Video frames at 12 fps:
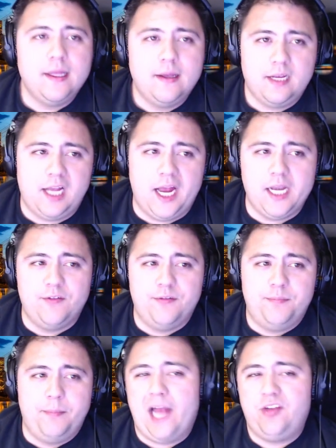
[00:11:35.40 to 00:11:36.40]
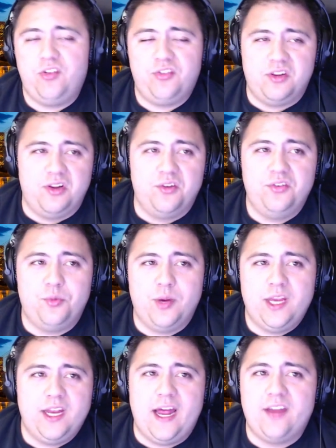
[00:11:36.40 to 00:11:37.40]
kind of matches close to
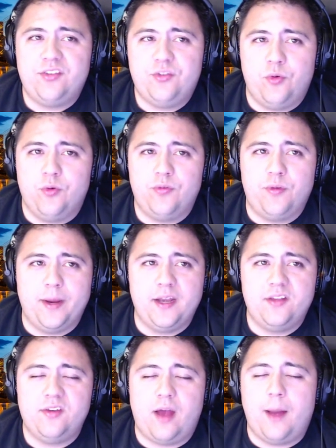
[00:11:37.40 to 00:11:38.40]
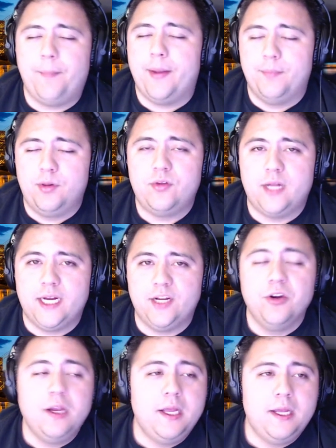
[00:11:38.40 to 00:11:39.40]
what you'd ask for from a top-end blue
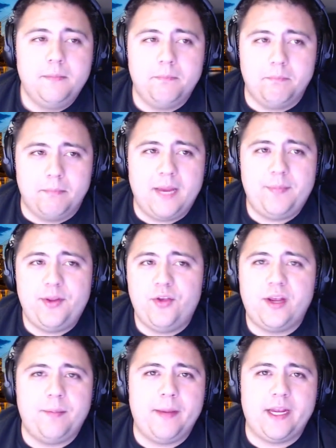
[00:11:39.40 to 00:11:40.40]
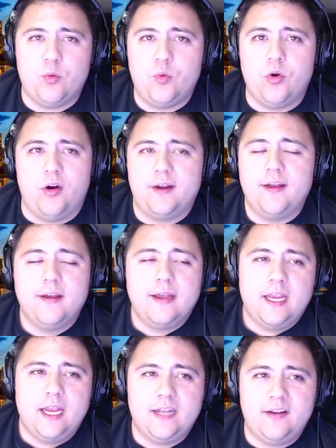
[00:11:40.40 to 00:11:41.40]
liner, maybe you can make it work.
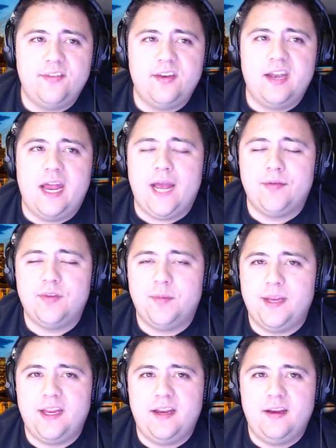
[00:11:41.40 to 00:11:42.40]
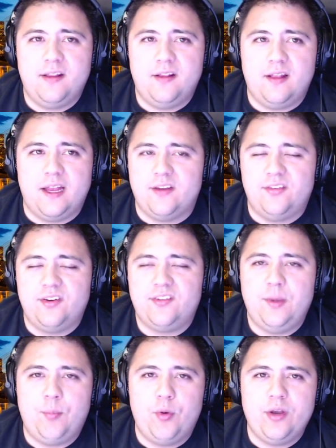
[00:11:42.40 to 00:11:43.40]
It doesn't have to be like a
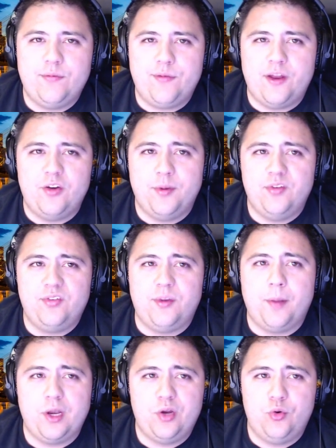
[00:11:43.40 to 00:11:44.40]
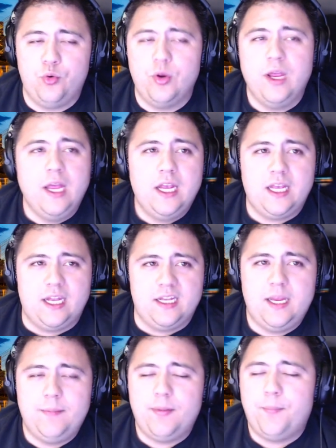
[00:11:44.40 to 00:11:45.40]
60-point defender, but somebody who can
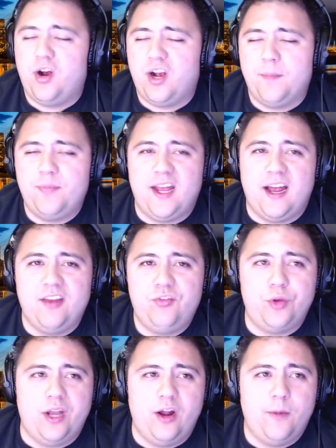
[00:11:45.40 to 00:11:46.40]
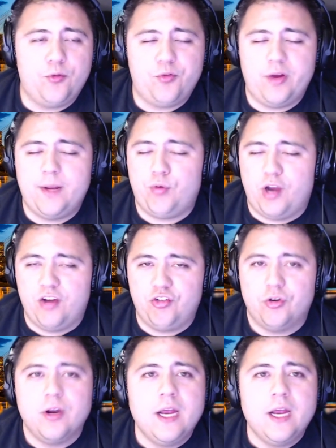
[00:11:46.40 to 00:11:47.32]
keep the puck up the ice, who can help create pressure